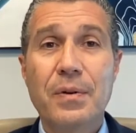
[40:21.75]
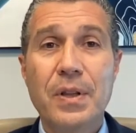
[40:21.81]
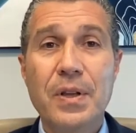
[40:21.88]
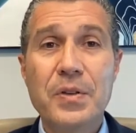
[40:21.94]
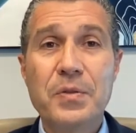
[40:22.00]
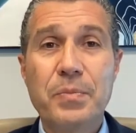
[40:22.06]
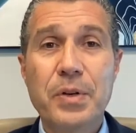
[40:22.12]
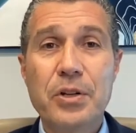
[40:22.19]
for
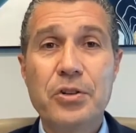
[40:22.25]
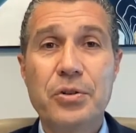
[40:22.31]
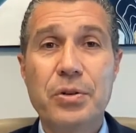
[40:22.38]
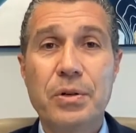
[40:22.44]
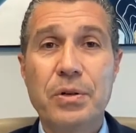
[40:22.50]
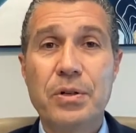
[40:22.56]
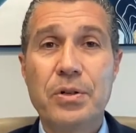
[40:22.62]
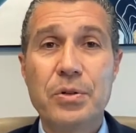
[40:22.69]
this
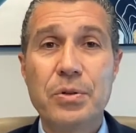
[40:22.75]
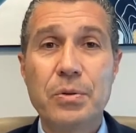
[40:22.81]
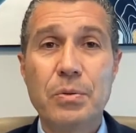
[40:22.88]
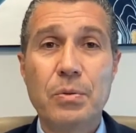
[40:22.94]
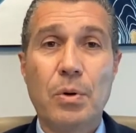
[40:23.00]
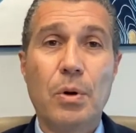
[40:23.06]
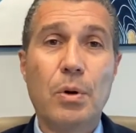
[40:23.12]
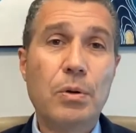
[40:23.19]
pitcher
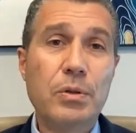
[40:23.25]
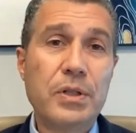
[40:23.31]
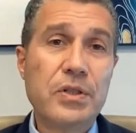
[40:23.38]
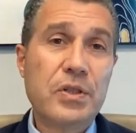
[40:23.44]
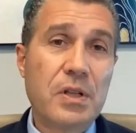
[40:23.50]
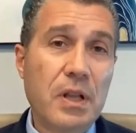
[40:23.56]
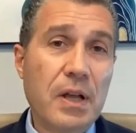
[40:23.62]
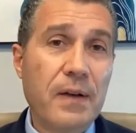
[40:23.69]
to hold
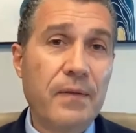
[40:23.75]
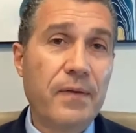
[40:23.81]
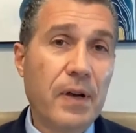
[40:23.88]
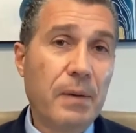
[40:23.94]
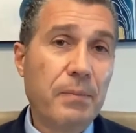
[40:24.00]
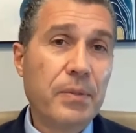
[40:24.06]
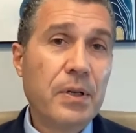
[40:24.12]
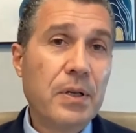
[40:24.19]
his glove
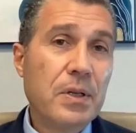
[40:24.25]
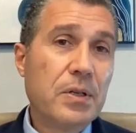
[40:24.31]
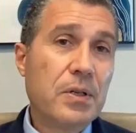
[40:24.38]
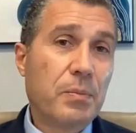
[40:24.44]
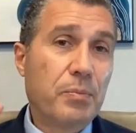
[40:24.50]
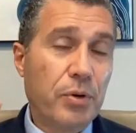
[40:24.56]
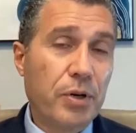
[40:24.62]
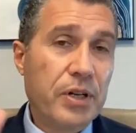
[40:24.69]
up
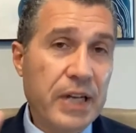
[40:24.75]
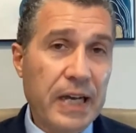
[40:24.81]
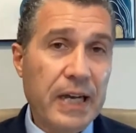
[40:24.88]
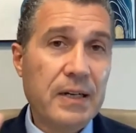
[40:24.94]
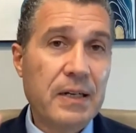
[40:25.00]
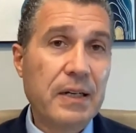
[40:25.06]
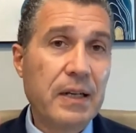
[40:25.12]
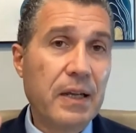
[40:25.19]
to
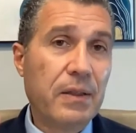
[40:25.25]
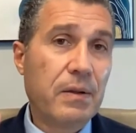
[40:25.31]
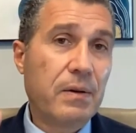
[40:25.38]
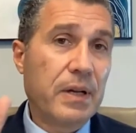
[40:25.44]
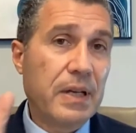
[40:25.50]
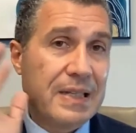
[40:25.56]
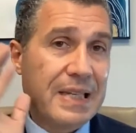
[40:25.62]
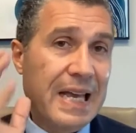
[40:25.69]
protect
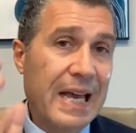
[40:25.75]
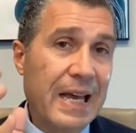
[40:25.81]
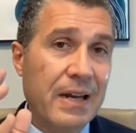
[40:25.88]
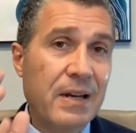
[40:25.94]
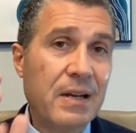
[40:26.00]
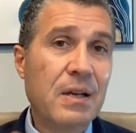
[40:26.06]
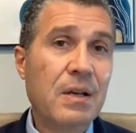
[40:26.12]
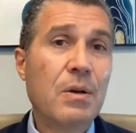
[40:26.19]
either his
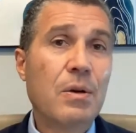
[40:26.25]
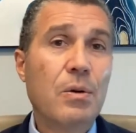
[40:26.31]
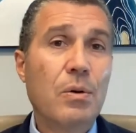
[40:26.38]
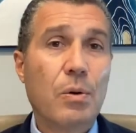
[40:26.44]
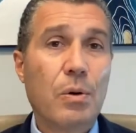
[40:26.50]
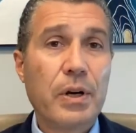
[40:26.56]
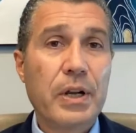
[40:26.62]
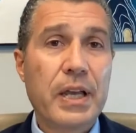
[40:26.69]
head
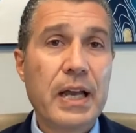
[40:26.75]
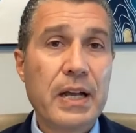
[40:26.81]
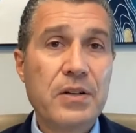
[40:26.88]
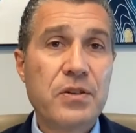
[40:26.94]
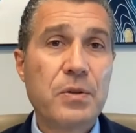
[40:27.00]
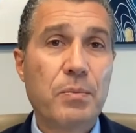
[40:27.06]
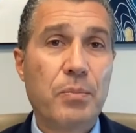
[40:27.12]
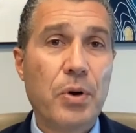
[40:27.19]
or
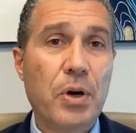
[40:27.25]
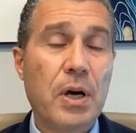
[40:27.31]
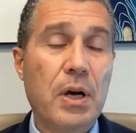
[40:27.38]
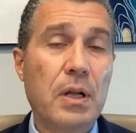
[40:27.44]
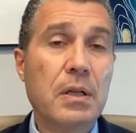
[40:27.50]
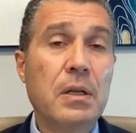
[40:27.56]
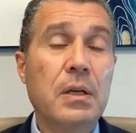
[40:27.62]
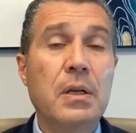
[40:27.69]
catch the
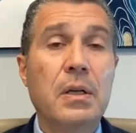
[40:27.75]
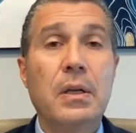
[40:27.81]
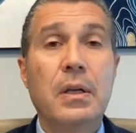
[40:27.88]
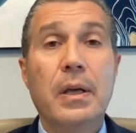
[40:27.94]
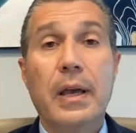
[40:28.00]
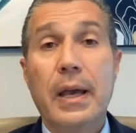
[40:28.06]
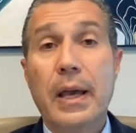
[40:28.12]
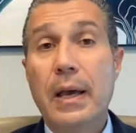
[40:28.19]
ball.
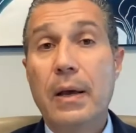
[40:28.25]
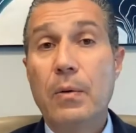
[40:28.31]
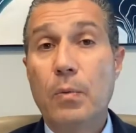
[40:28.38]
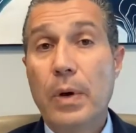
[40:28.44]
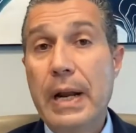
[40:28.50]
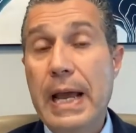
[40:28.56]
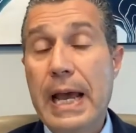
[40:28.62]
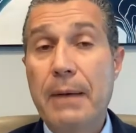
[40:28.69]

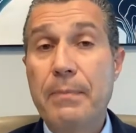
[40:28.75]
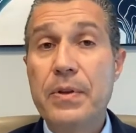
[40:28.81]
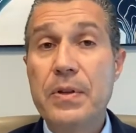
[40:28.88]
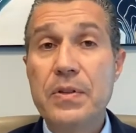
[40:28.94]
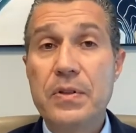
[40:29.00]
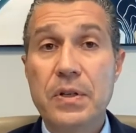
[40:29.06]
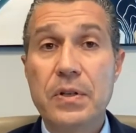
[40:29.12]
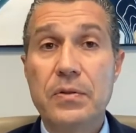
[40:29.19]
And what
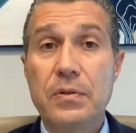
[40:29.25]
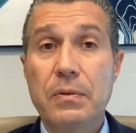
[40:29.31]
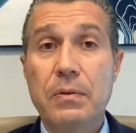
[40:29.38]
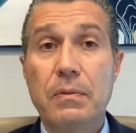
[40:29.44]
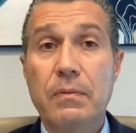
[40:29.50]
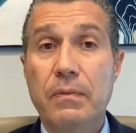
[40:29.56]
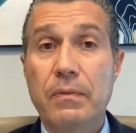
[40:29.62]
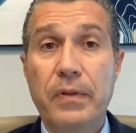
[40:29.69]
happens is
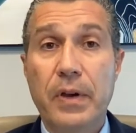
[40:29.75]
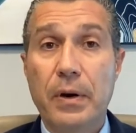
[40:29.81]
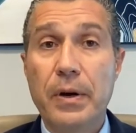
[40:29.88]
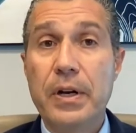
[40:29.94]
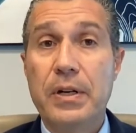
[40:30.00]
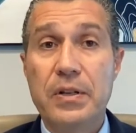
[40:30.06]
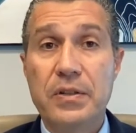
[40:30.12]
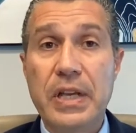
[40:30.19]

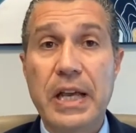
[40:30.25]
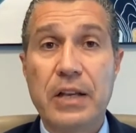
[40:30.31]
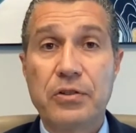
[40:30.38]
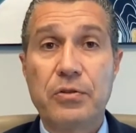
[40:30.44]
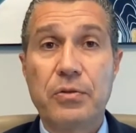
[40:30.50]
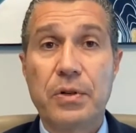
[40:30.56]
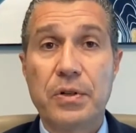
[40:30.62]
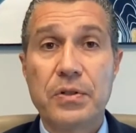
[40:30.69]
very
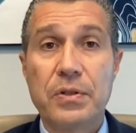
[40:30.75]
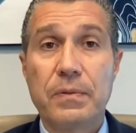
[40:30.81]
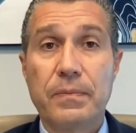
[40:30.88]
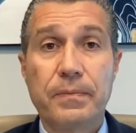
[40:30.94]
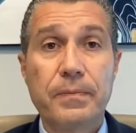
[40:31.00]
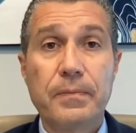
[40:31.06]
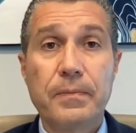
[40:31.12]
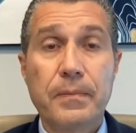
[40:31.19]
disastrous,